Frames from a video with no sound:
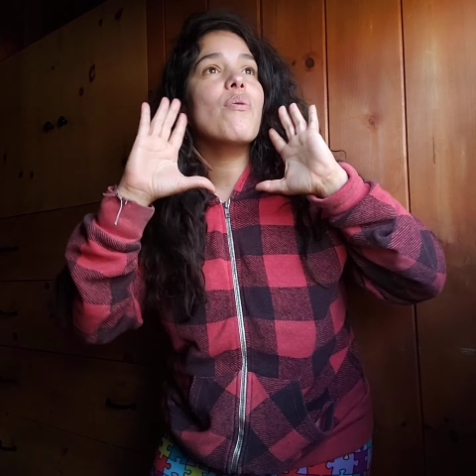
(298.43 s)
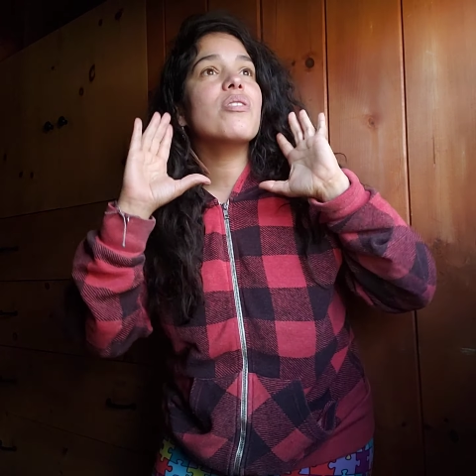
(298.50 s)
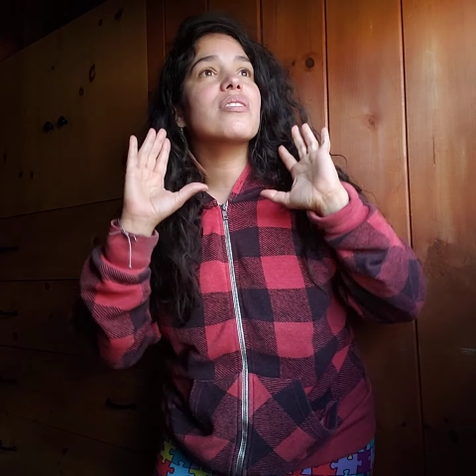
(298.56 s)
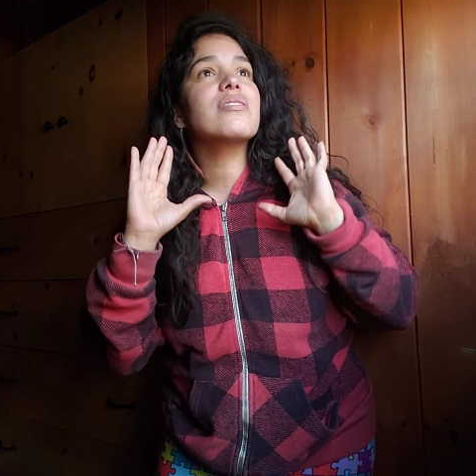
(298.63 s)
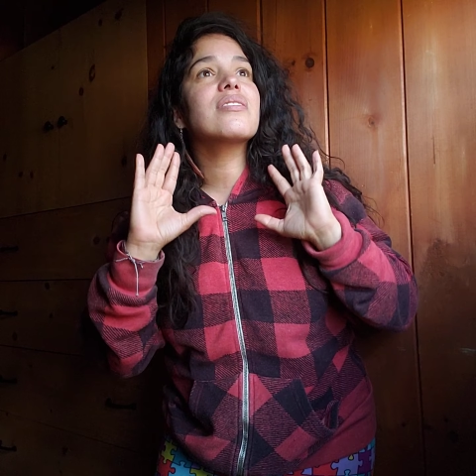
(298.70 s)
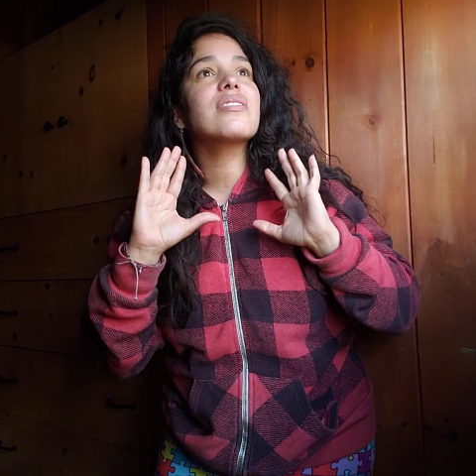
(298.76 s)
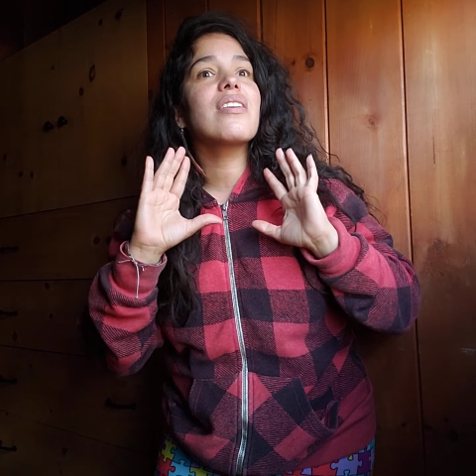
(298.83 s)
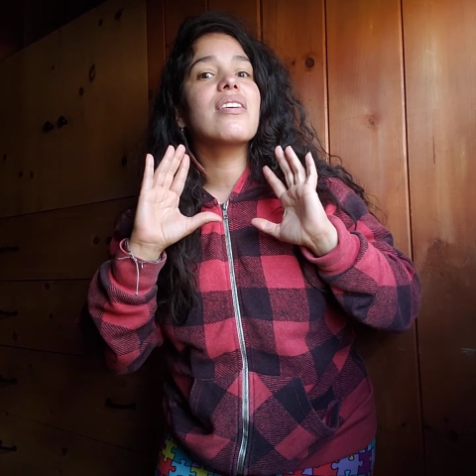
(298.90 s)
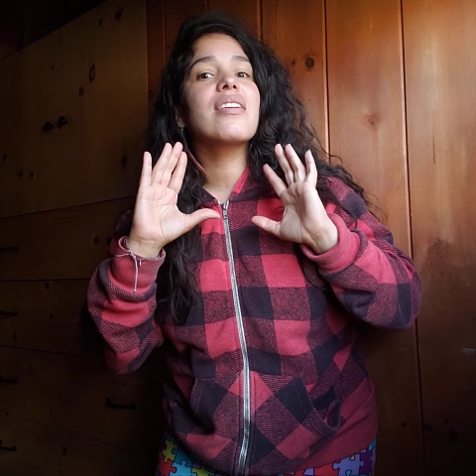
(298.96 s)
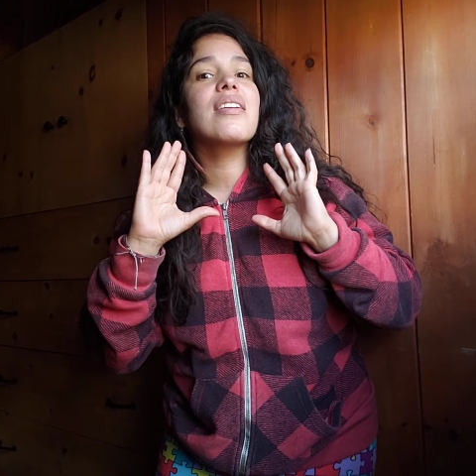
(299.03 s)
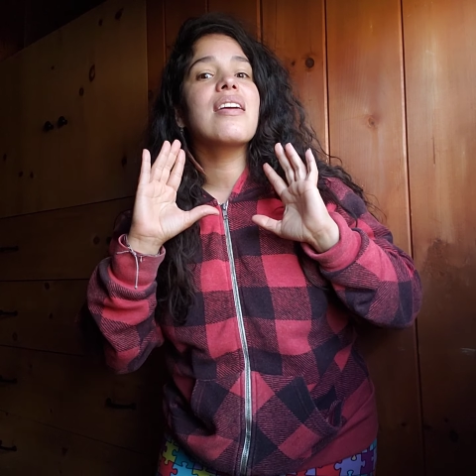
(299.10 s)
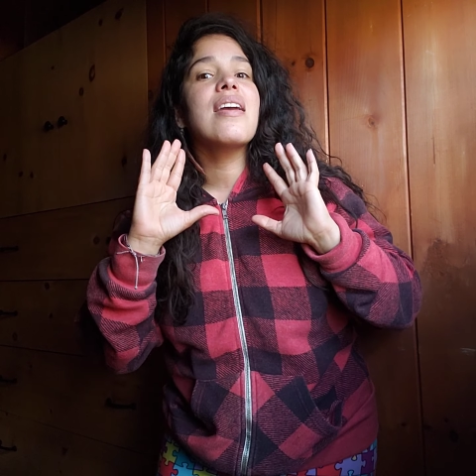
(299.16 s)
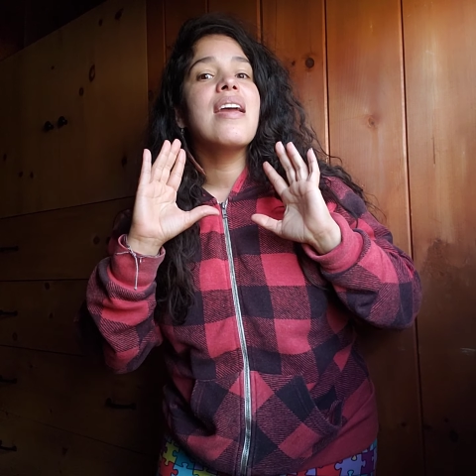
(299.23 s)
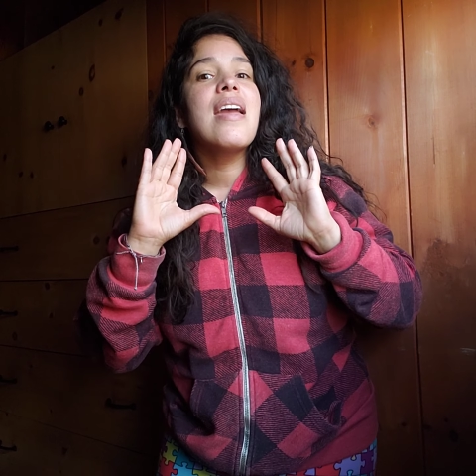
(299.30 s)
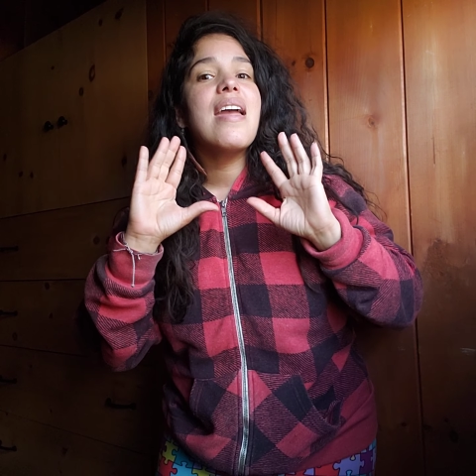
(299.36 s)
in the sun
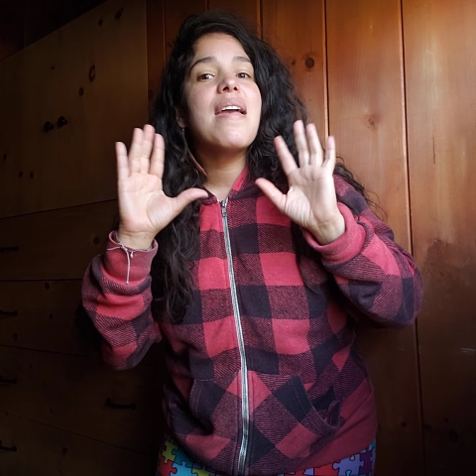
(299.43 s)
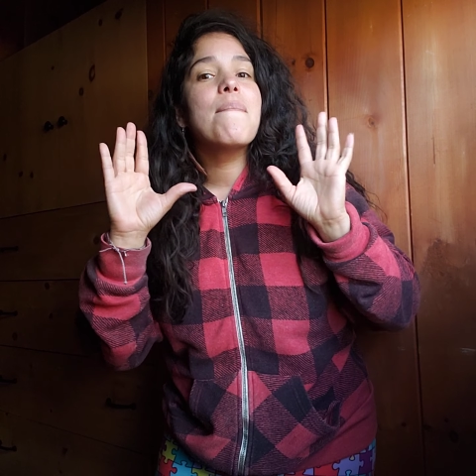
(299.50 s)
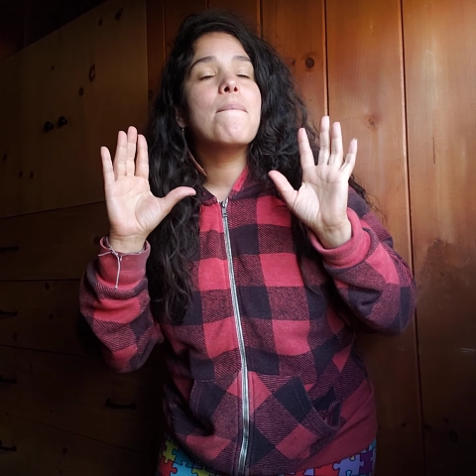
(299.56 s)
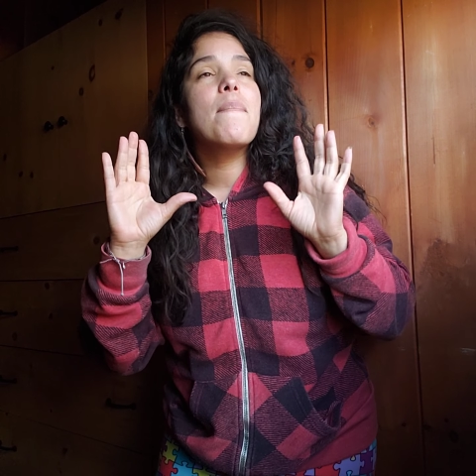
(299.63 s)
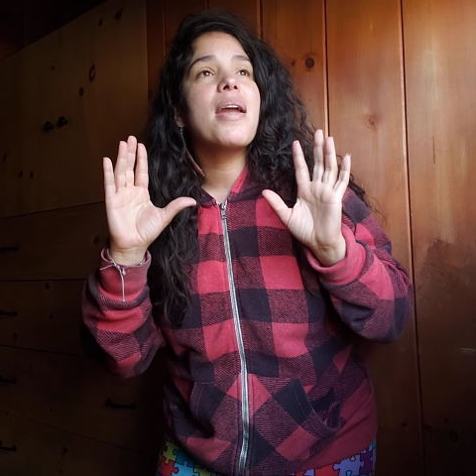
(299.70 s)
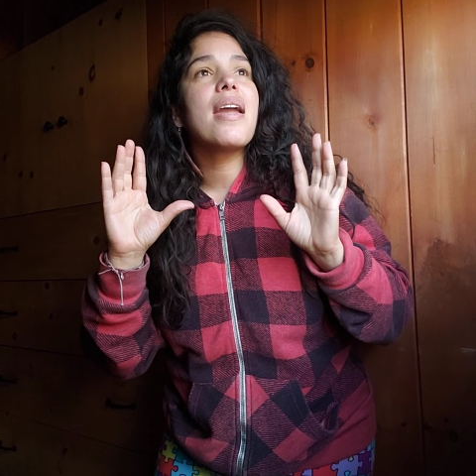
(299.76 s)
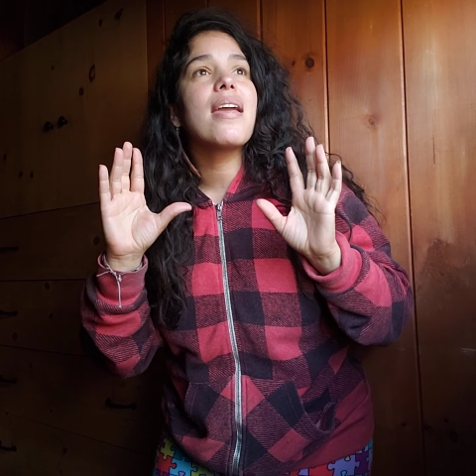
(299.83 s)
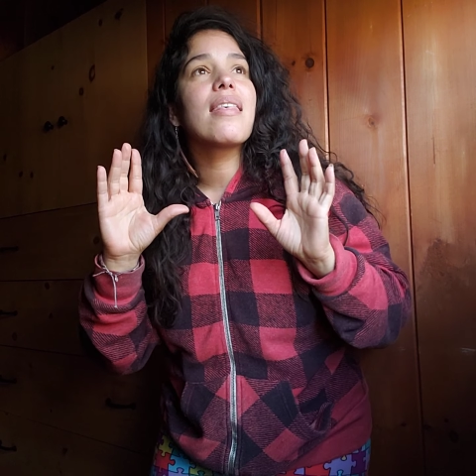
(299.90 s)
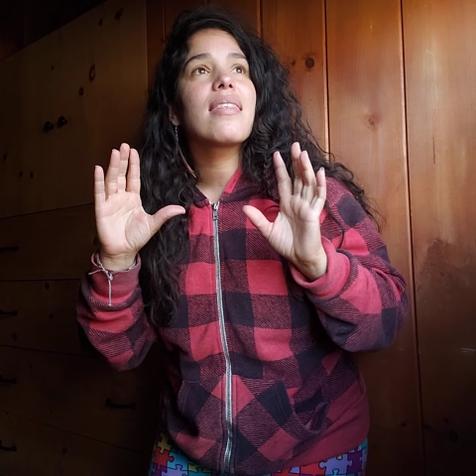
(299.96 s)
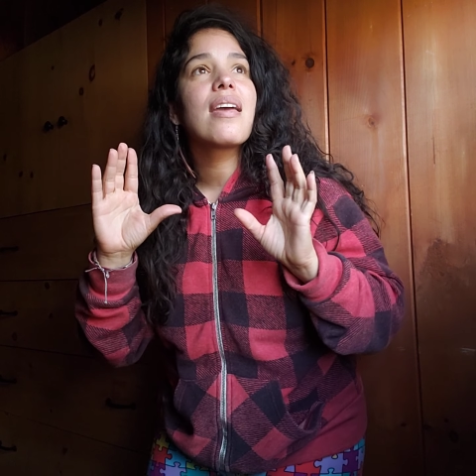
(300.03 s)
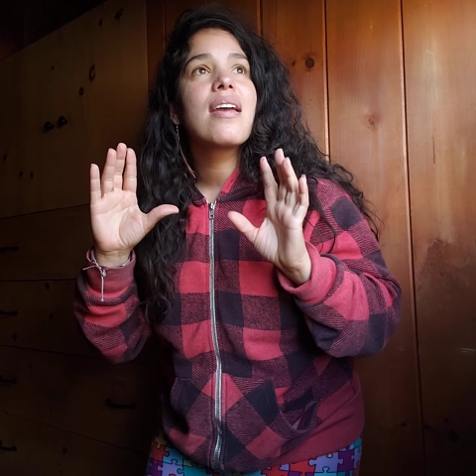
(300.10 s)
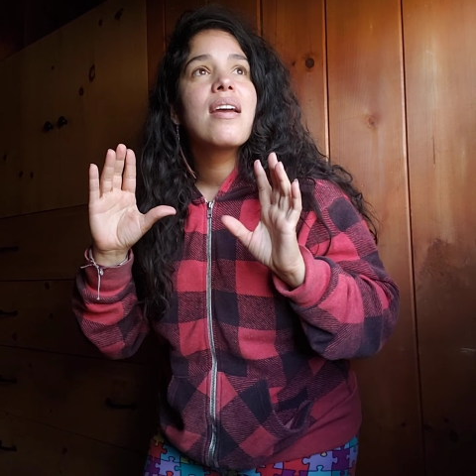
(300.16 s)
and bathe.